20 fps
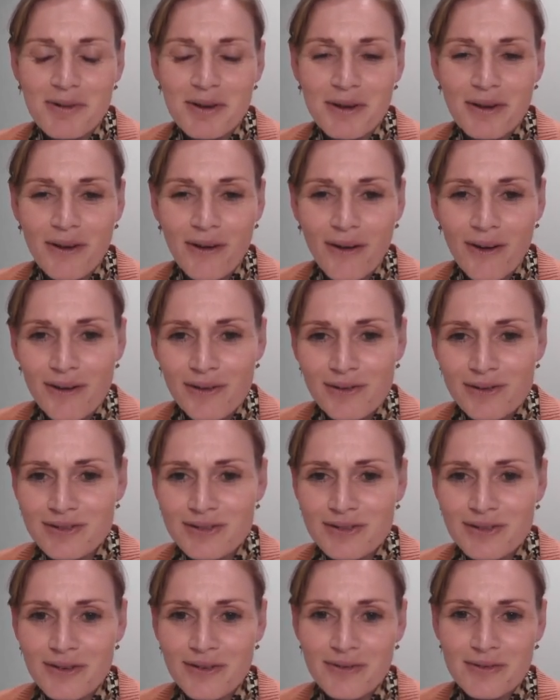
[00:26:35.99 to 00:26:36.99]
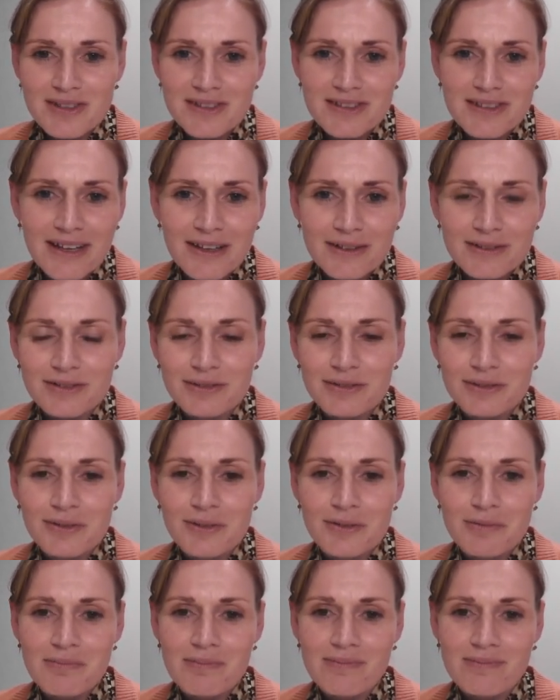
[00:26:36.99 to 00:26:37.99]
we also reach out
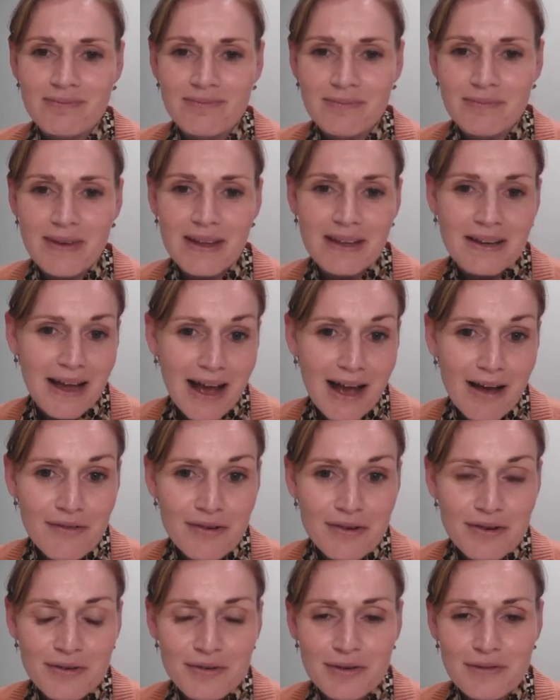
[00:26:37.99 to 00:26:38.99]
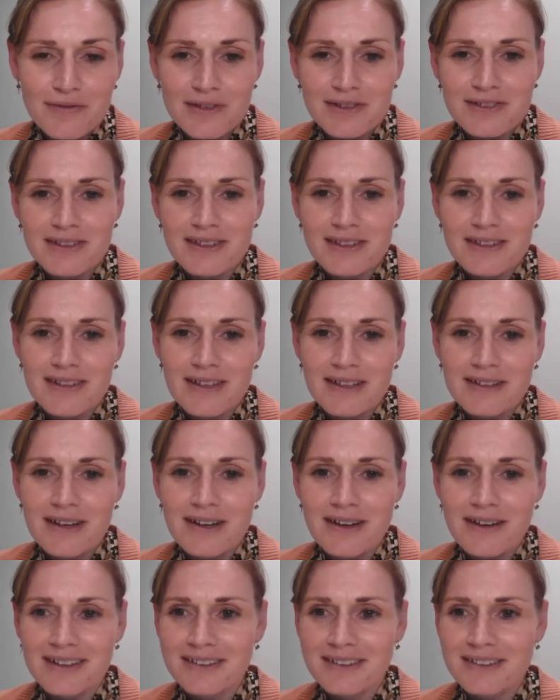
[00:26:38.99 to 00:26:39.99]
to many other universities that
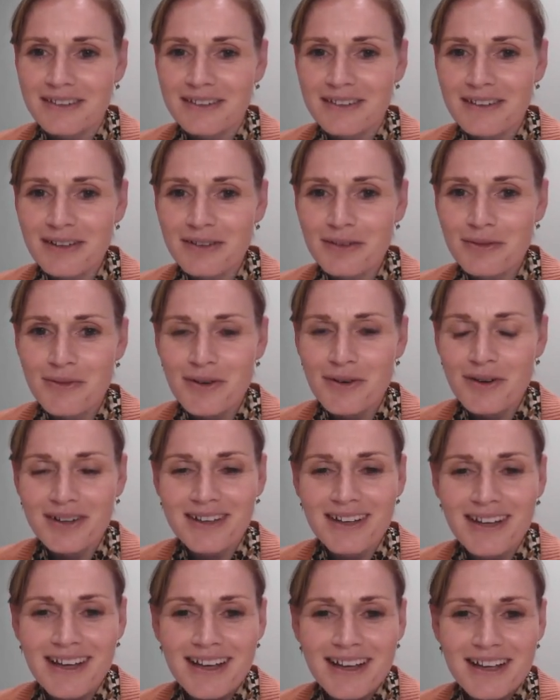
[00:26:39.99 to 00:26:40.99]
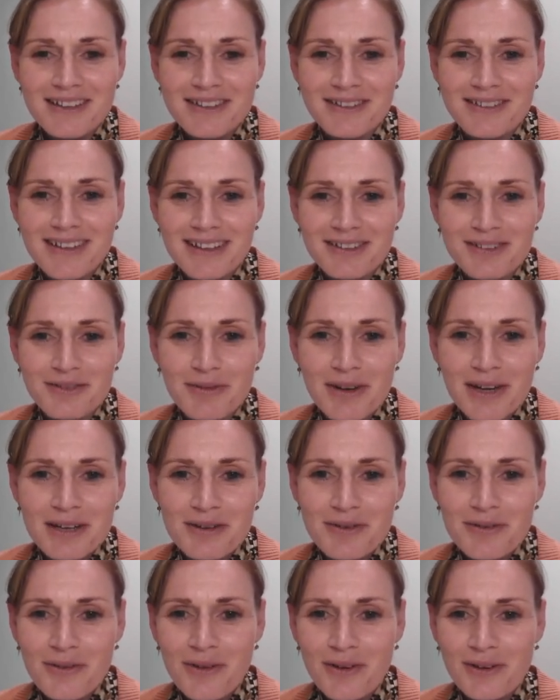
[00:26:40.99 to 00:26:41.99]
are in the network. So that's why
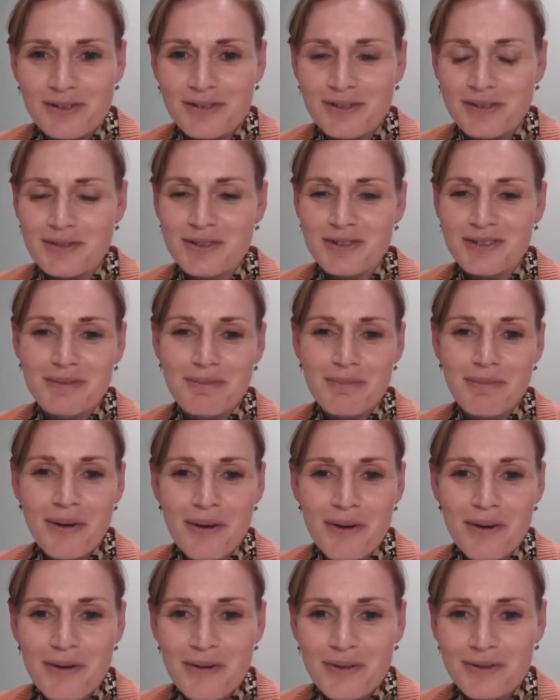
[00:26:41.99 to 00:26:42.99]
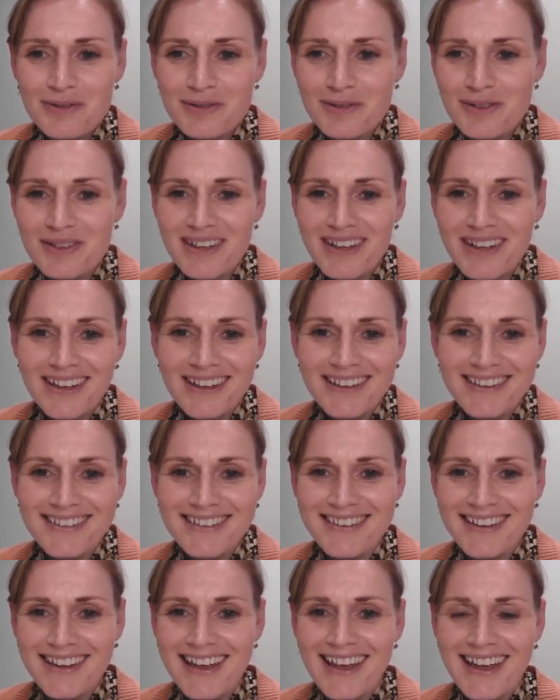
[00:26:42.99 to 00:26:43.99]
you also see BOKU
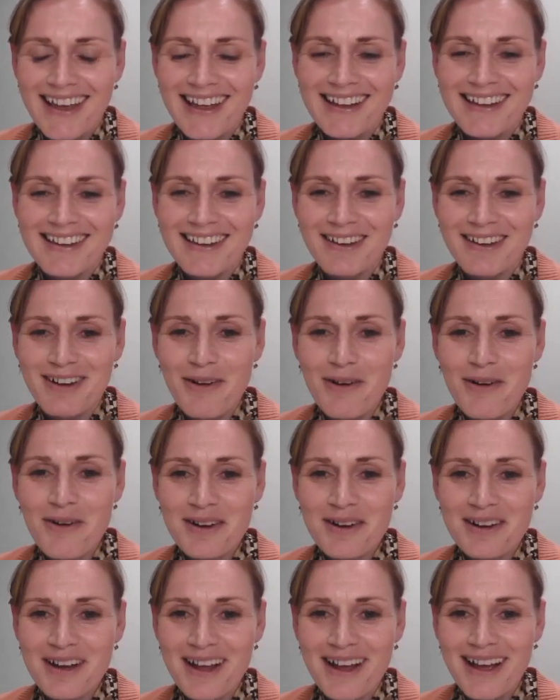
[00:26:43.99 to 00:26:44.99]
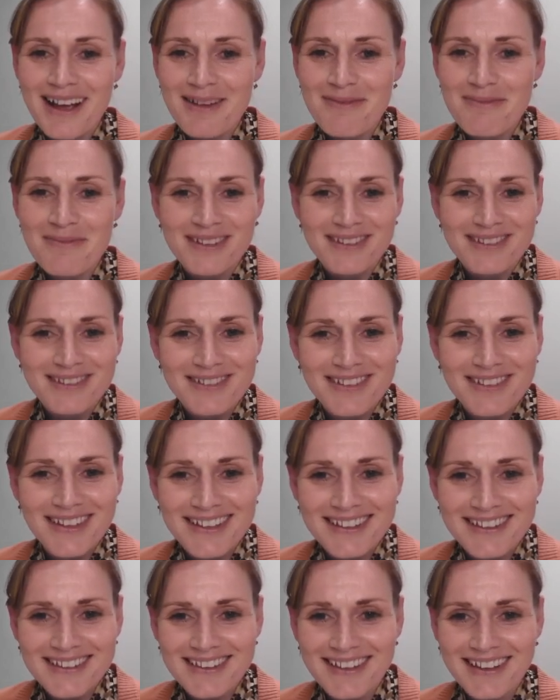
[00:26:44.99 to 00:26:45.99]
students and Hohenheim
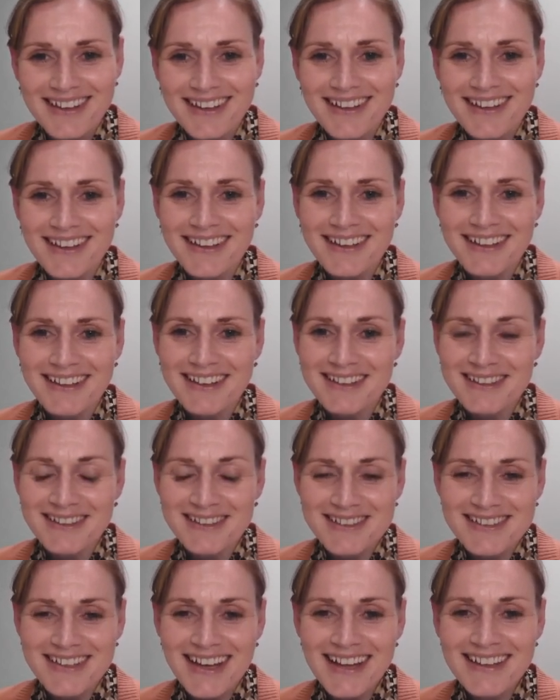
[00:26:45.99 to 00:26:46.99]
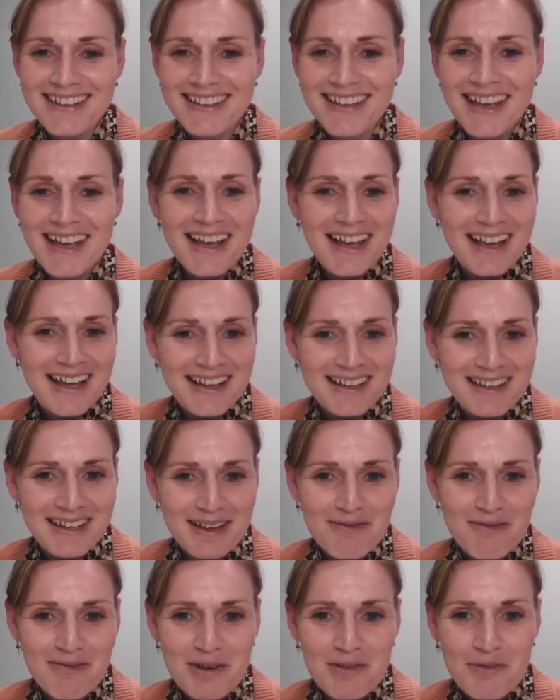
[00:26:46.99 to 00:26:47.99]
students in the chat. And
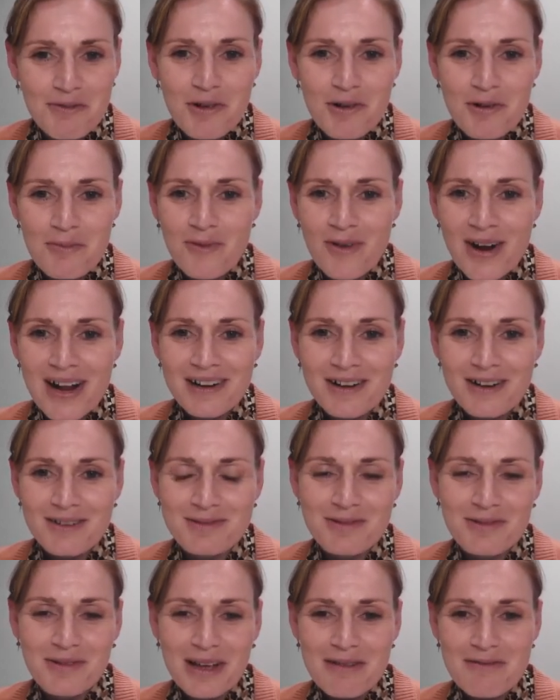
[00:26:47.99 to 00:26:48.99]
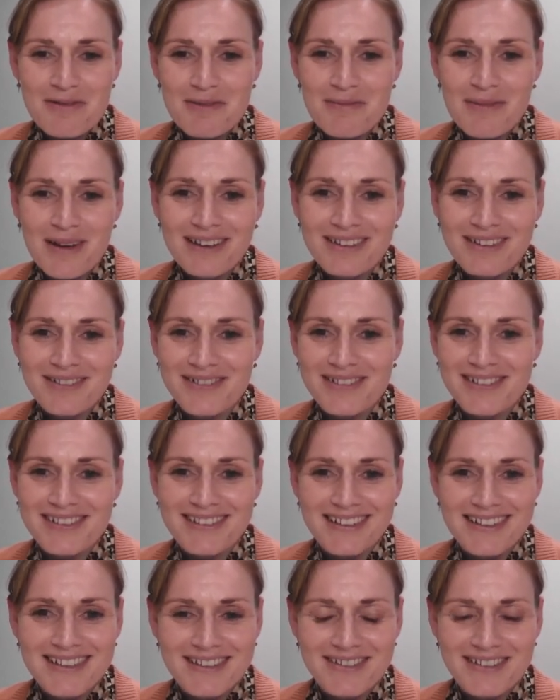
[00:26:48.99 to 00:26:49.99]
a very warm welcome to everybody who
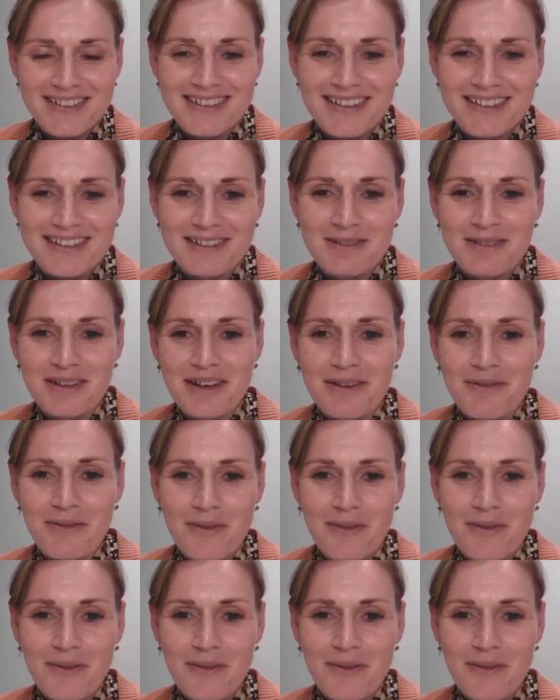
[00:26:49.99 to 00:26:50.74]
is interested in